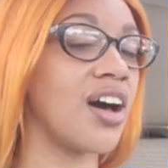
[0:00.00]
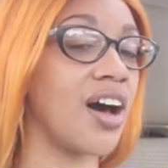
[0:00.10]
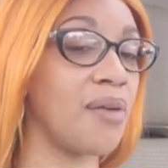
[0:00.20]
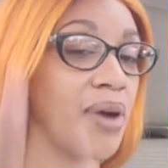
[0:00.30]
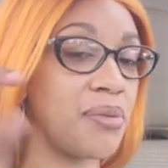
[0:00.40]

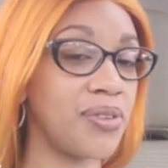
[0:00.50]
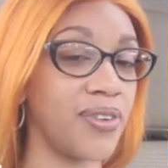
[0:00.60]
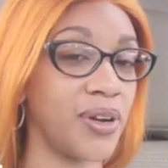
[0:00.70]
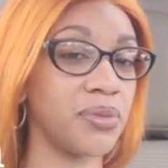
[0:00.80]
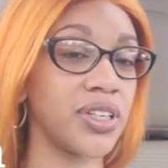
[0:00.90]
I might be
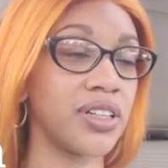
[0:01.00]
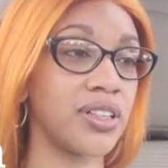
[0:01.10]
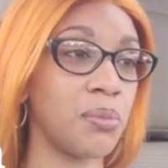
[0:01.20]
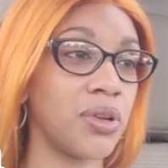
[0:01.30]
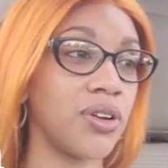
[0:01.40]
rambling because
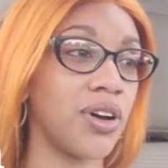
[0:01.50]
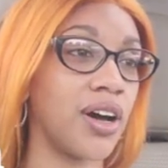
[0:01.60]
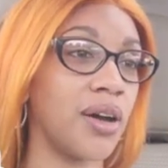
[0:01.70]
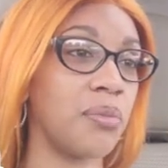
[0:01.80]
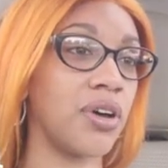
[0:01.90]
I'm a little
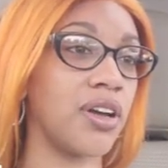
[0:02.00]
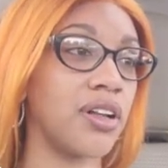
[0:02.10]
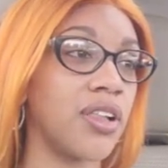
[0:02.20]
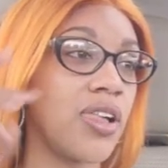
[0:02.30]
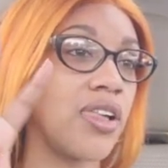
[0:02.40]
high, but
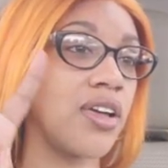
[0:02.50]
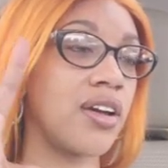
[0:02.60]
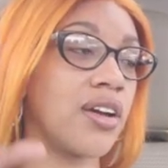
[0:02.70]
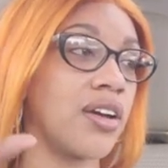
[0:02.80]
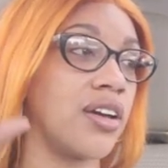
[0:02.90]

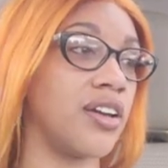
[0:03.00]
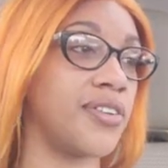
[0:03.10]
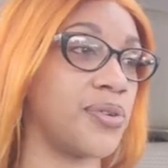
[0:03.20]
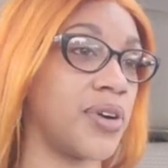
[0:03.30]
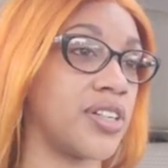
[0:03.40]
if
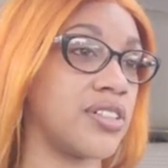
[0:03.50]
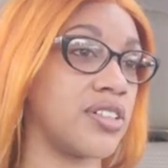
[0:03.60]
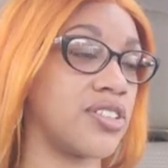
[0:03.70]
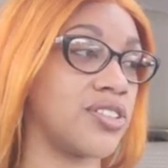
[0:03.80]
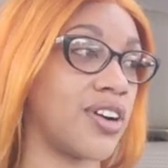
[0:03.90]
you're watching
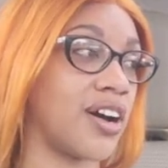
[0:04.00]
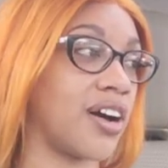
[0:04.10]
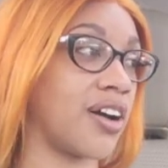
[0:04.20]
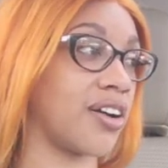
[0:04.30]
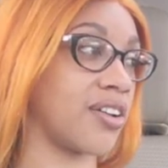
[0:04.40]
this, you're
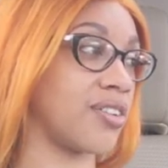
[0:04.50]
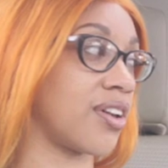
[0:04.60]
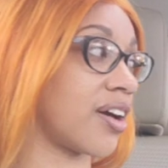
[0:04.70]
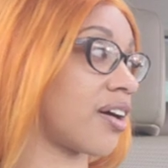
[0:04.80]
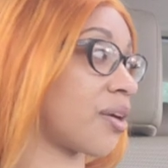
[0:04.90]
high or you
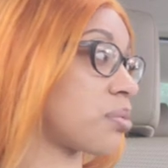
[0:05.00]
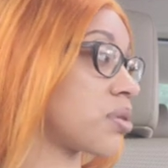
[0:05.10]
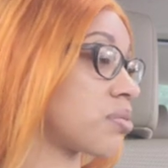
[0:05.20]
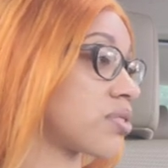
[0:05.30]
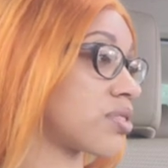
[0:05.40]
like high people.